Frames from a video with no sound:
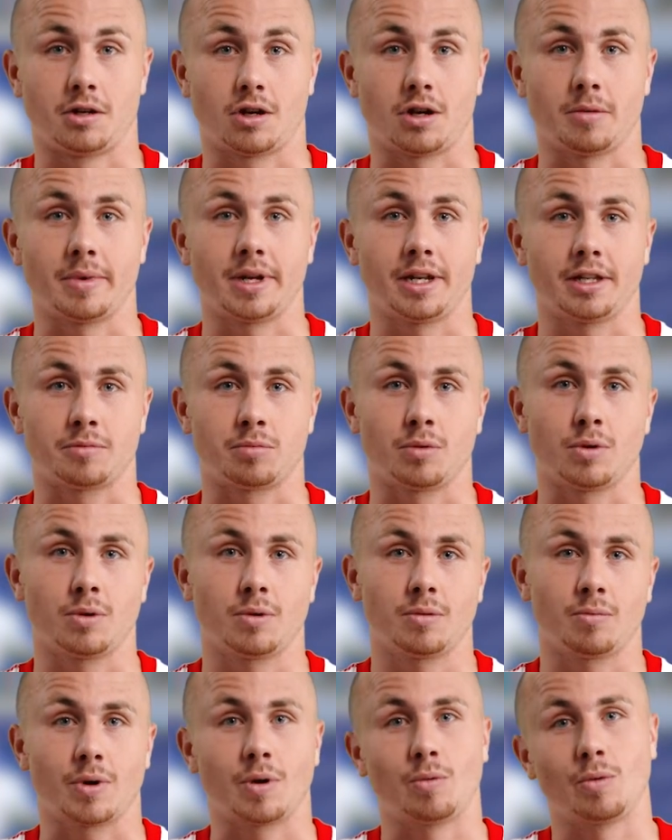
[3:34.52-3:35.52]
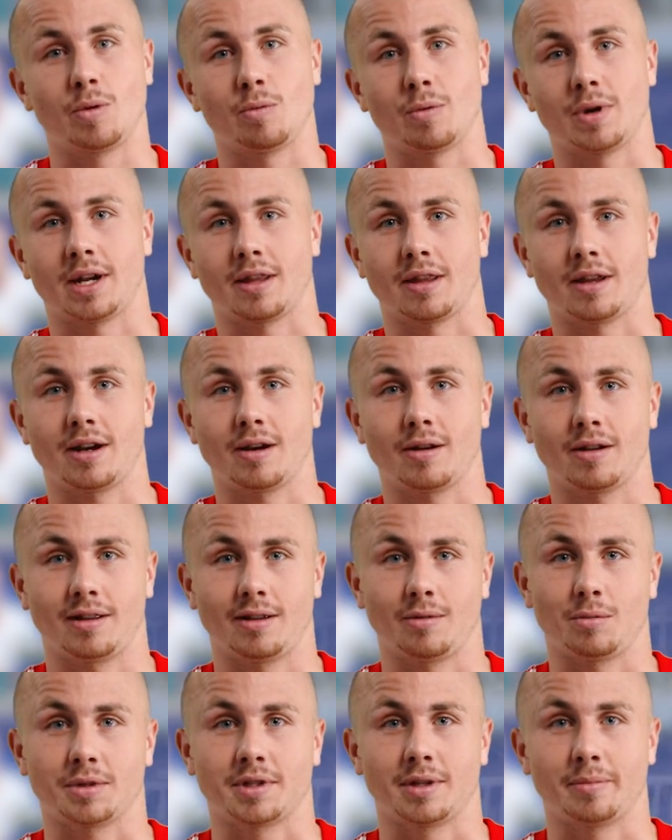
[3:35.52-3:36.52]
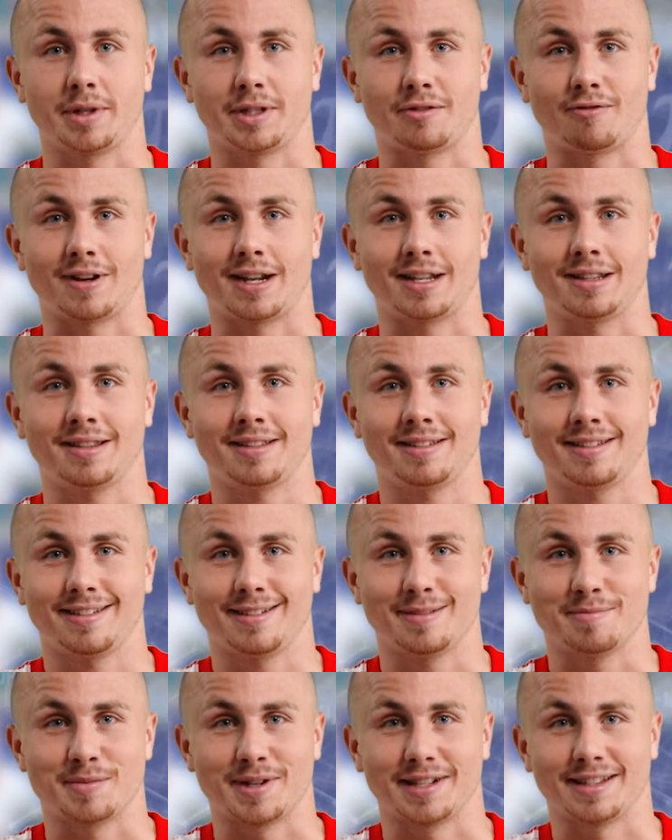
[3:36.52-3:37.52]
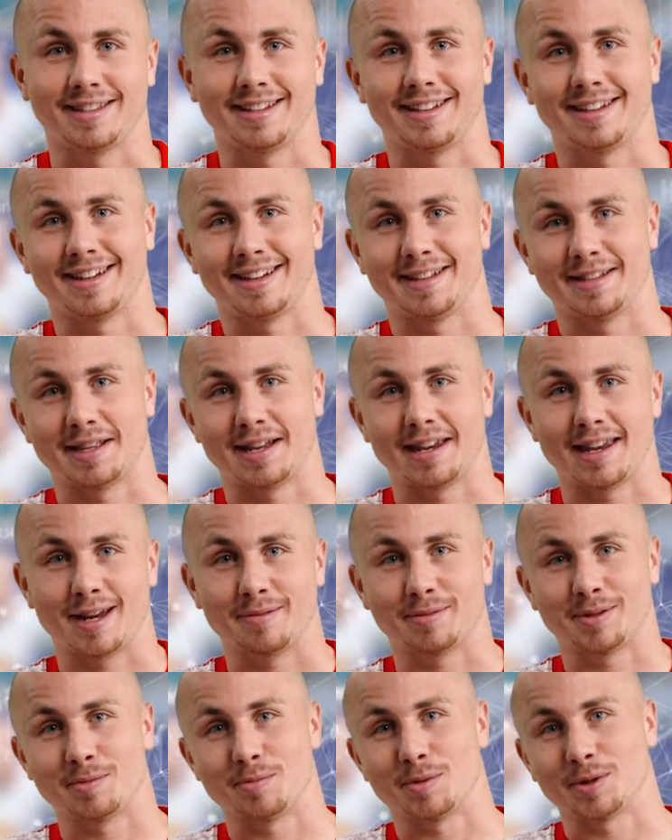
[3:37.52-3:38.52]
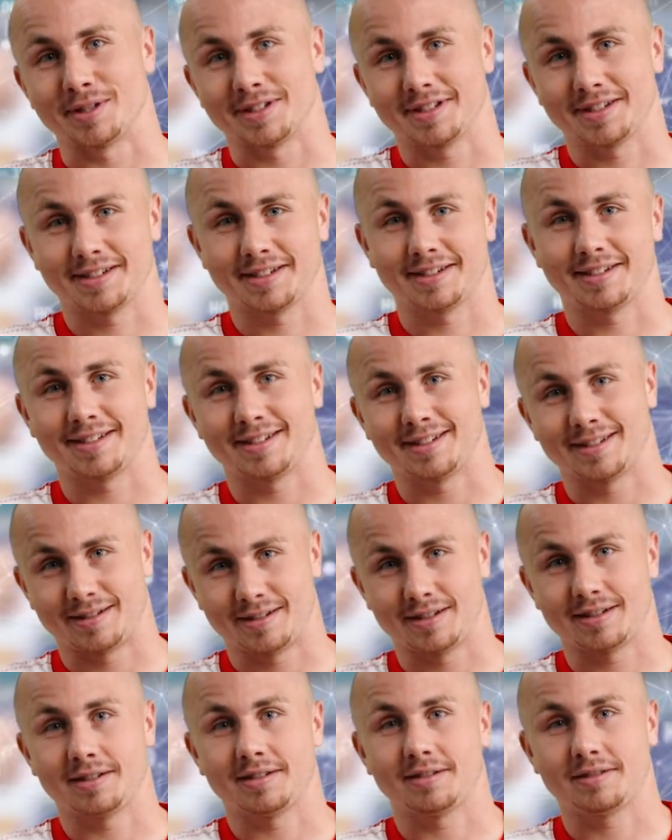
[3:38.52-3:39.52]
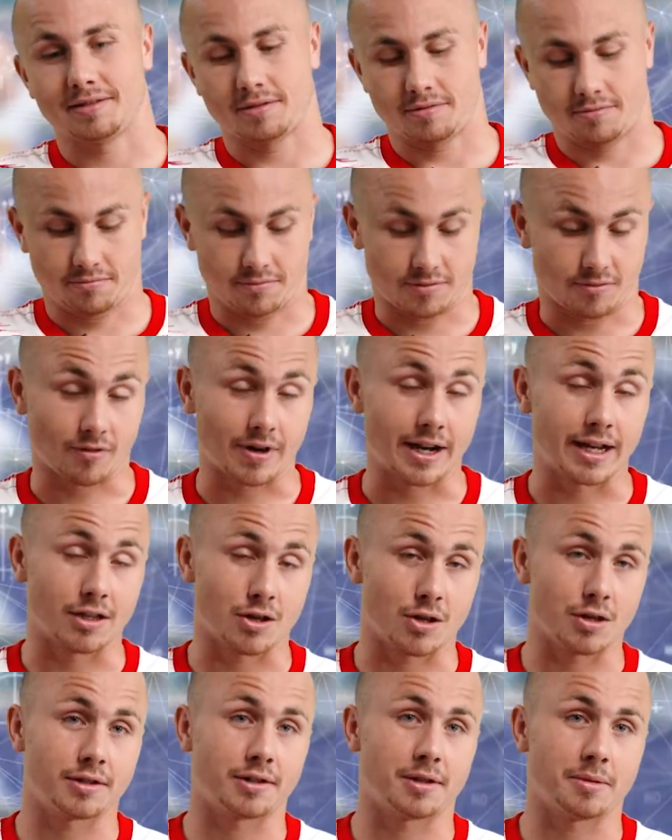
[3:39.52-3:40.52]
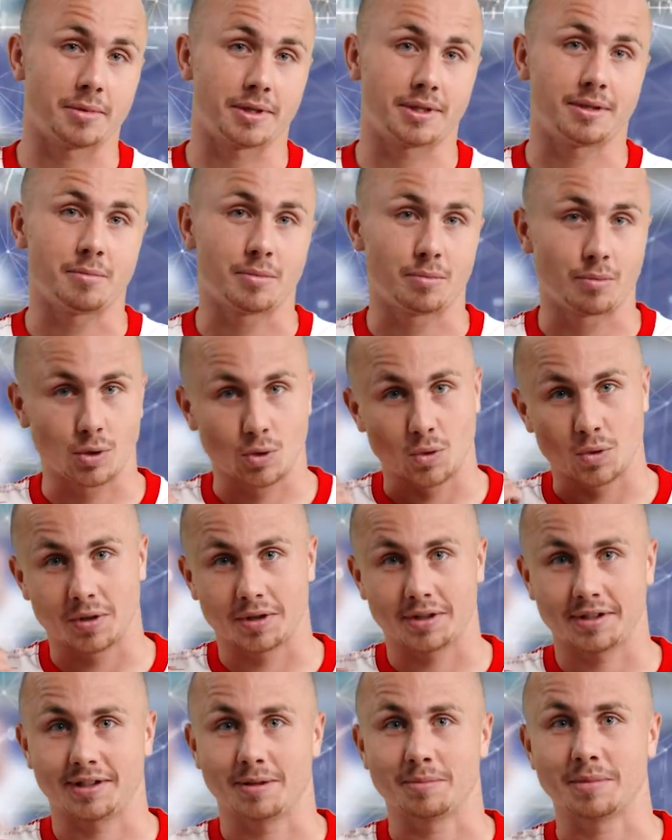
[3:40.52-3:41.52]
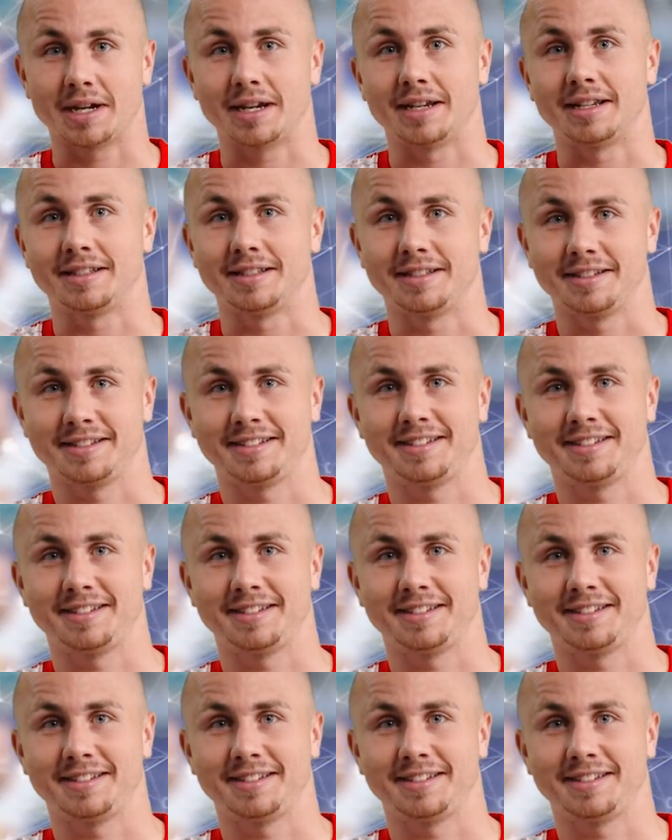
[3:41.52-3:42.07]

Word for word: Normally it's blue. When we were there, it was a bit red, but uh, then Leipzig was red also, but blue in my head.